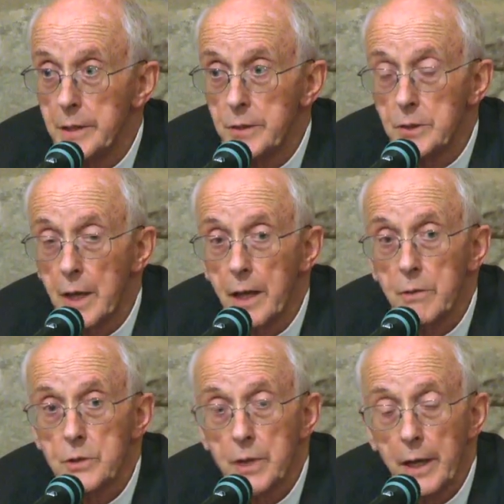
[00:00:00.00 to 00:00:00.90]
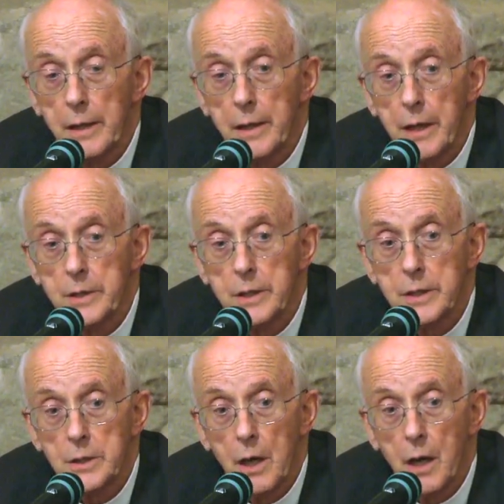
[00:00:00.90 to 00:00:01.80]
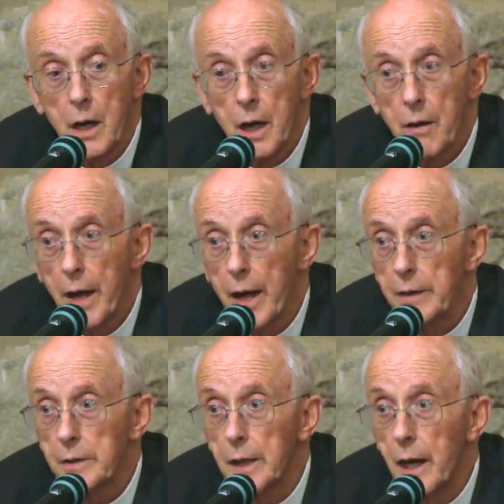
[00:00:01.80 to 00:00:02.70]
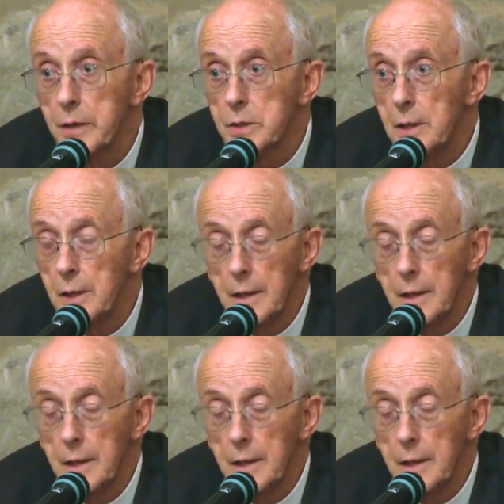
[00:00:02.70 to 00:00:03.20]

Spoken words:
His tongue was taken out and his hand cut,